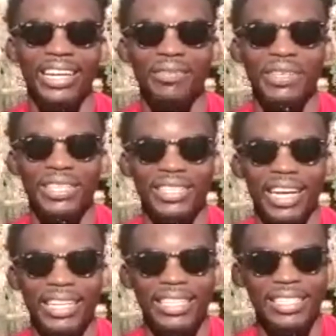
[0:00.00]
having to
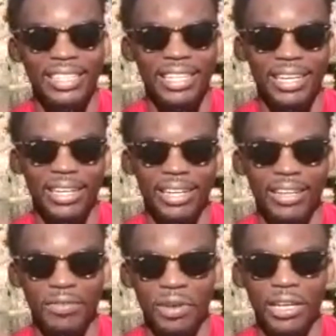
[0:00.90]
kind of sit there
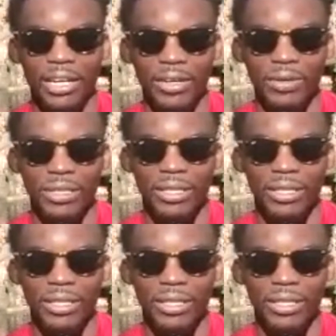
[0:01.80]
and figure out